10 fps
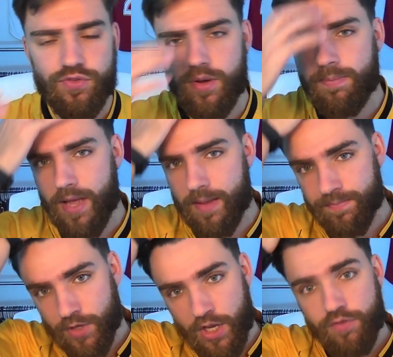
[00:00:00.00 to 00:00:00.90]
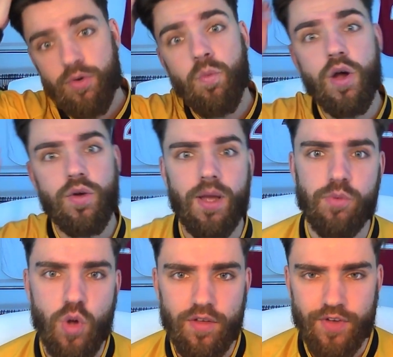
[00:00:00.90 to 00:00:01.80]
from World Cup
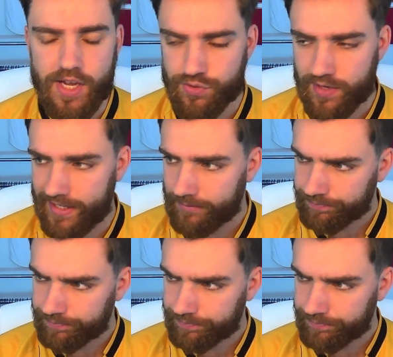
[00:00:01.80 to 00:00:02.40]
qualifiers, really.